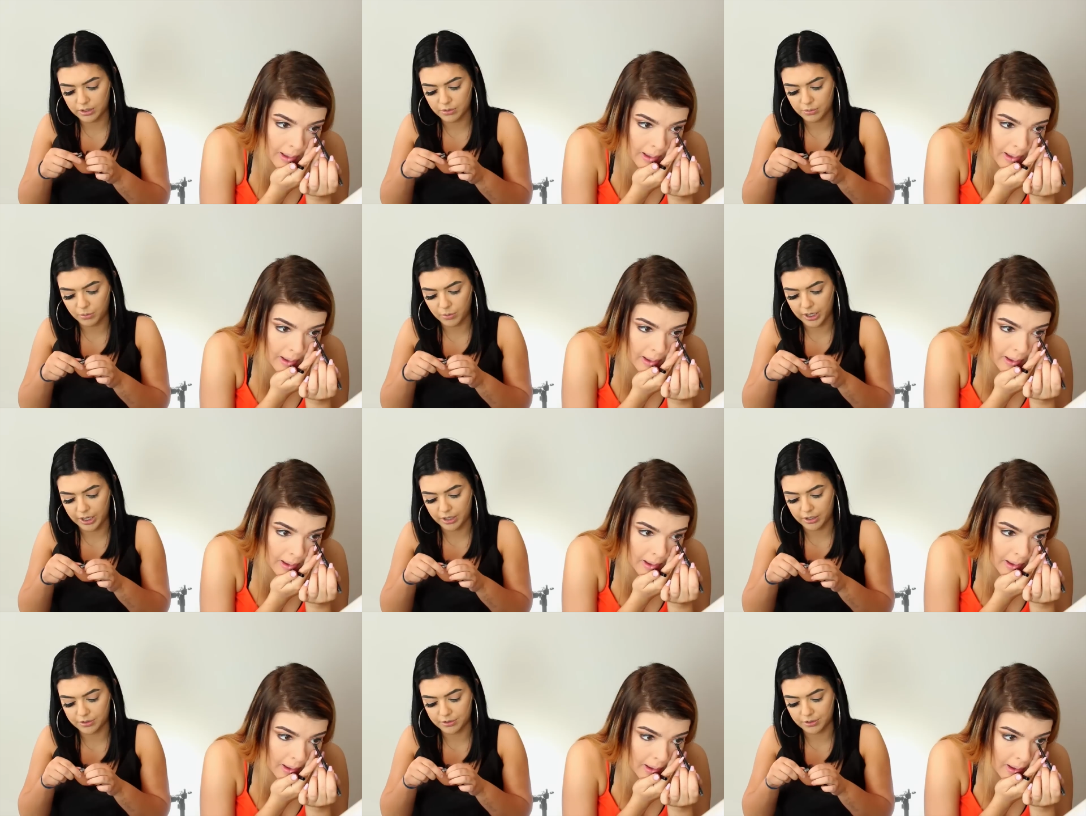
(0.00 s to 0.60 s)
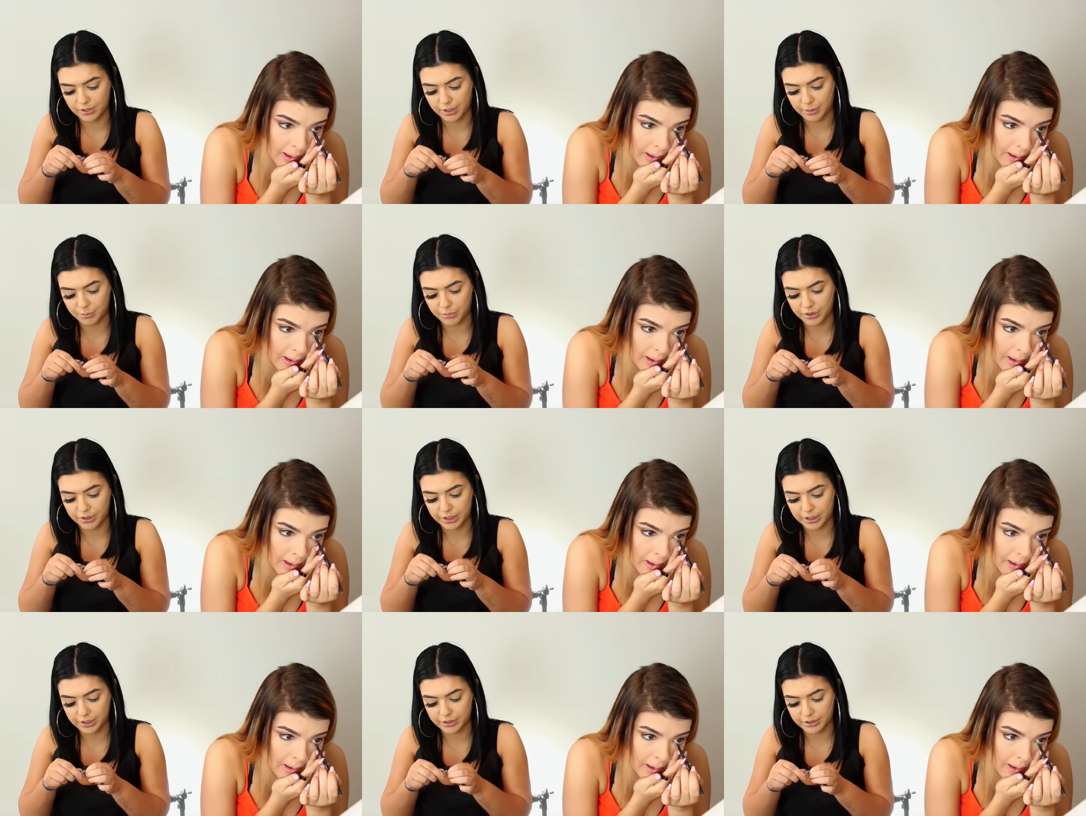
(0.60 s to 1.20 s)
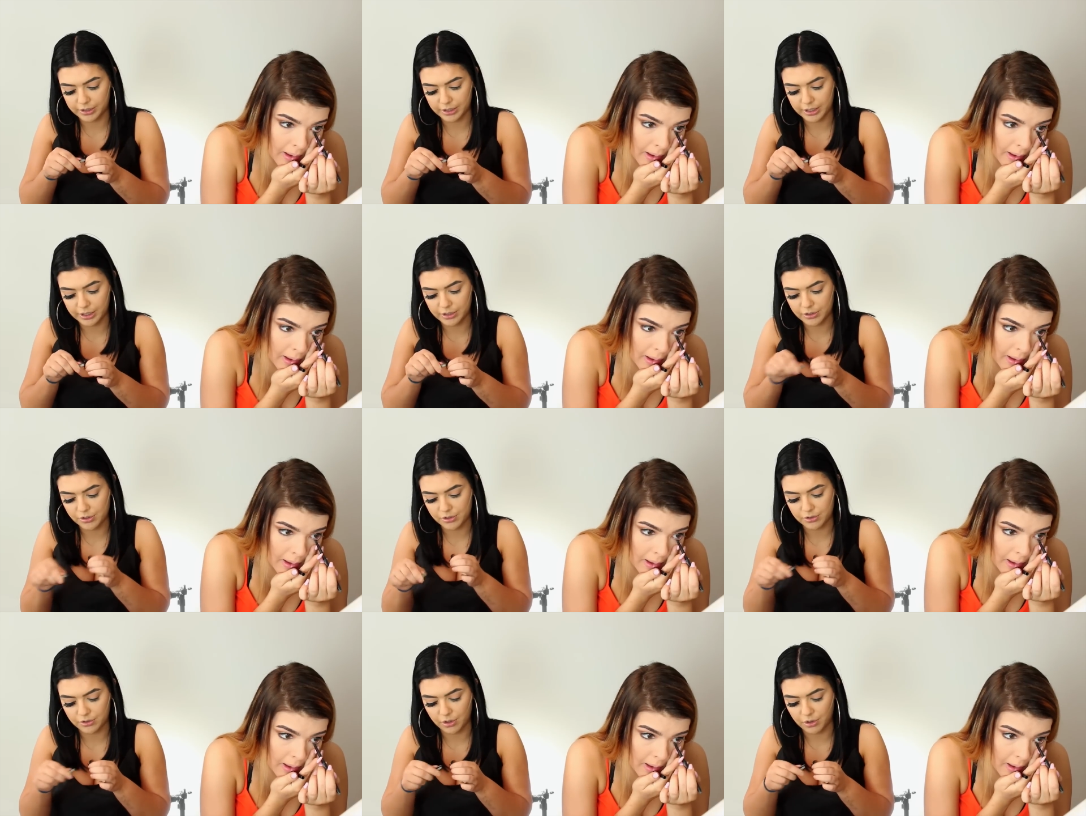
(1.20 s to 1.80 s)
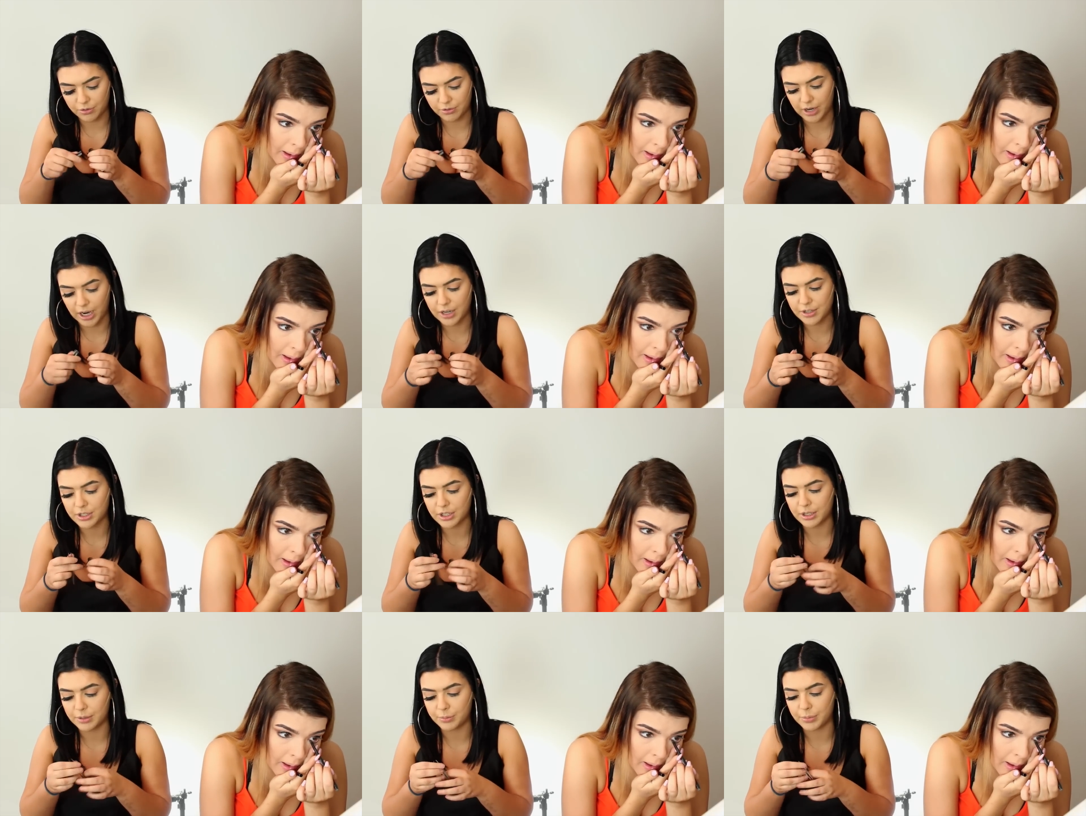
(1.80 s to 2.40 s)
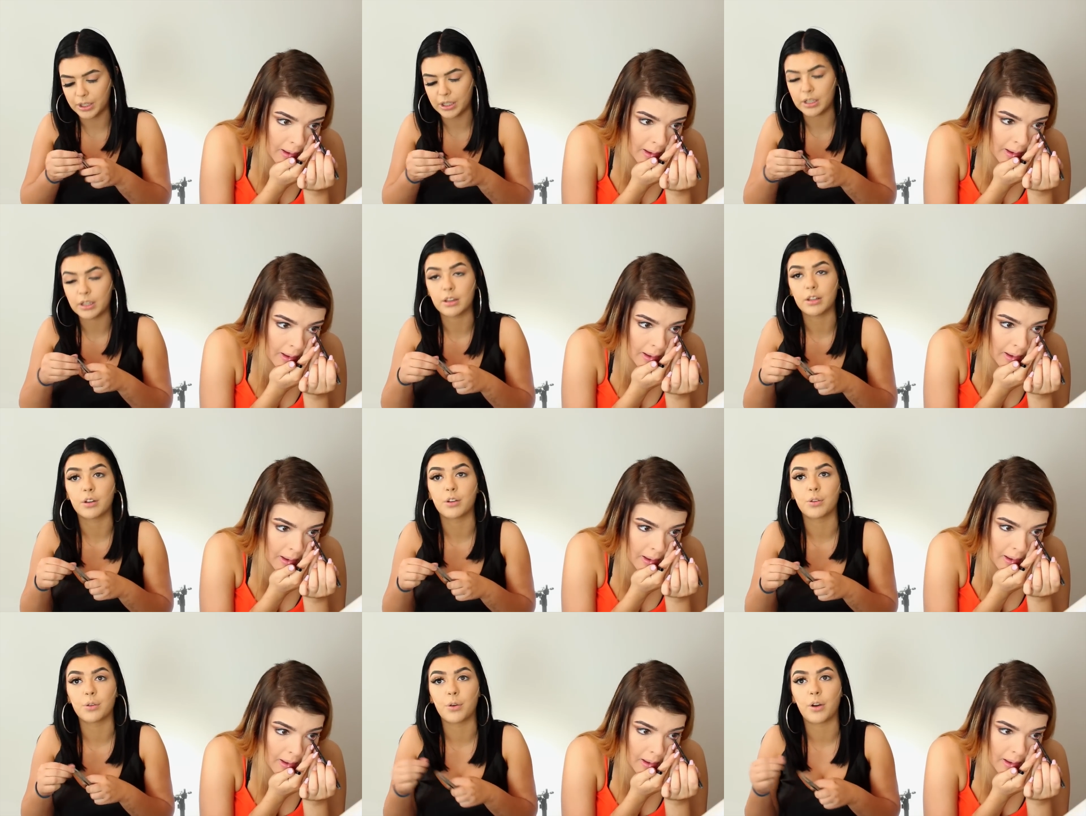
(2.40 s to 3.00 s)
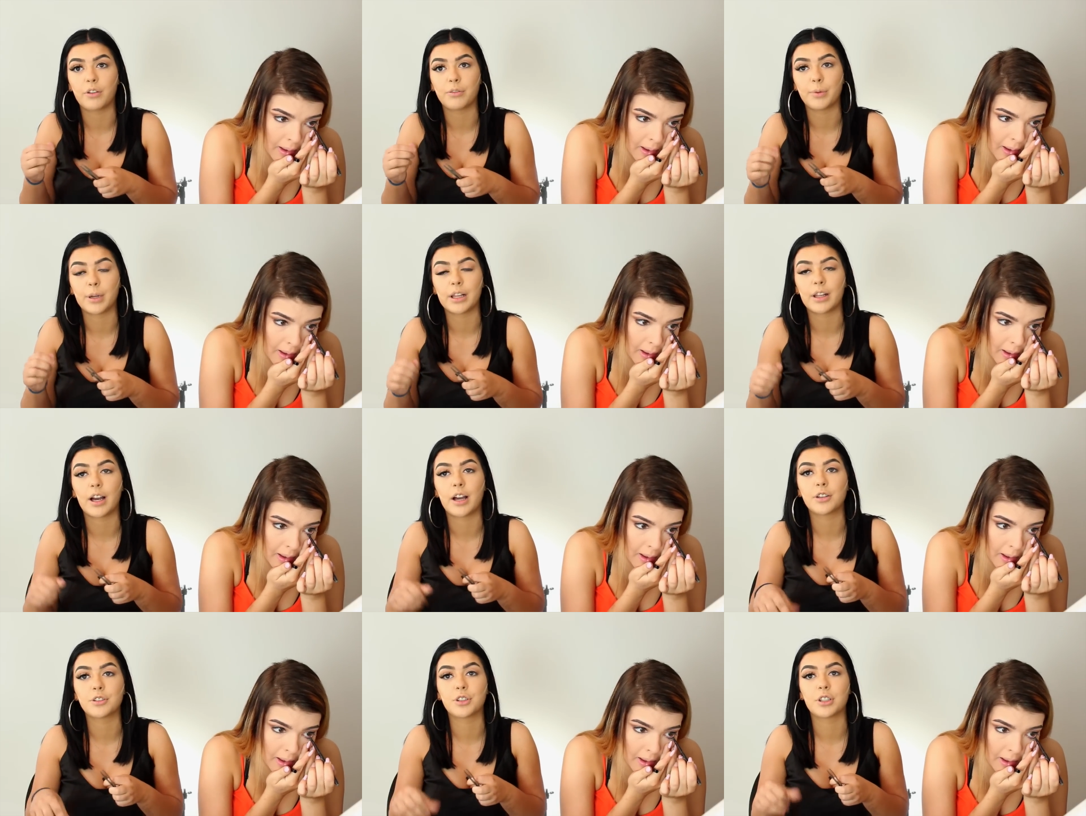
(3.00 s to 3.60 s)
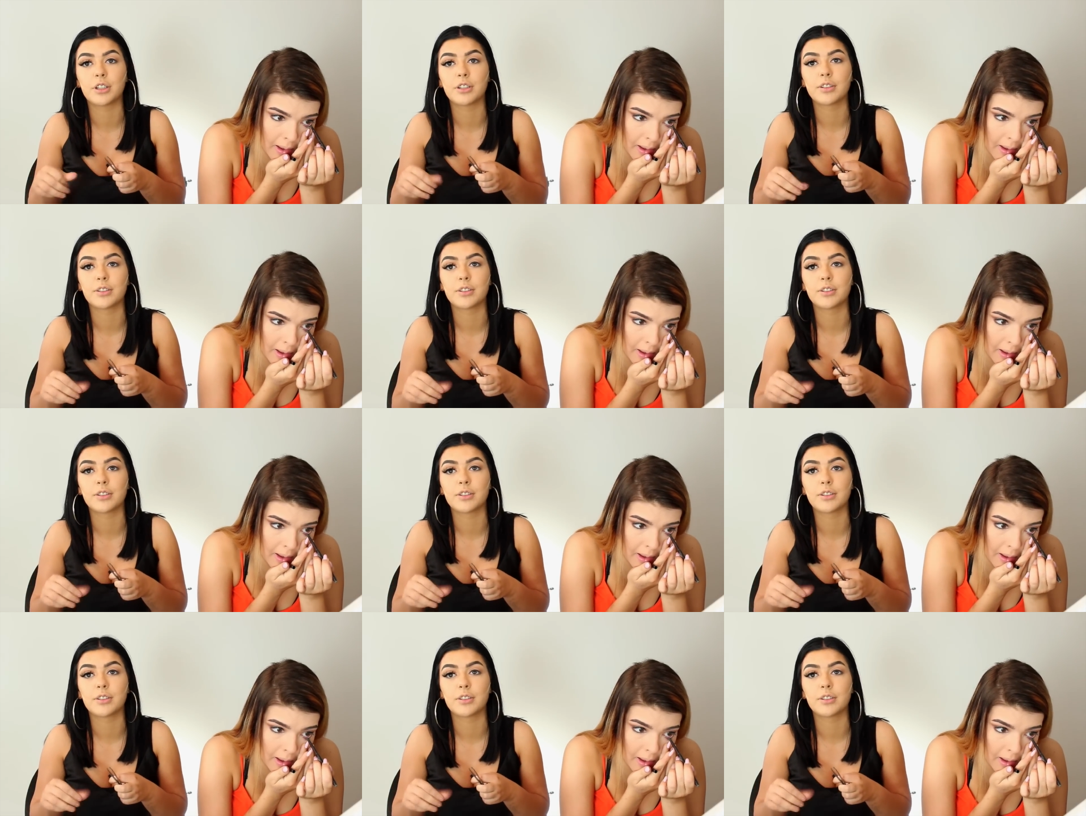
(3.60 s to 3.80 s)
Speaker 1: can wear it. So I'm literally so ratchet. I'm picking the glue off my lashes.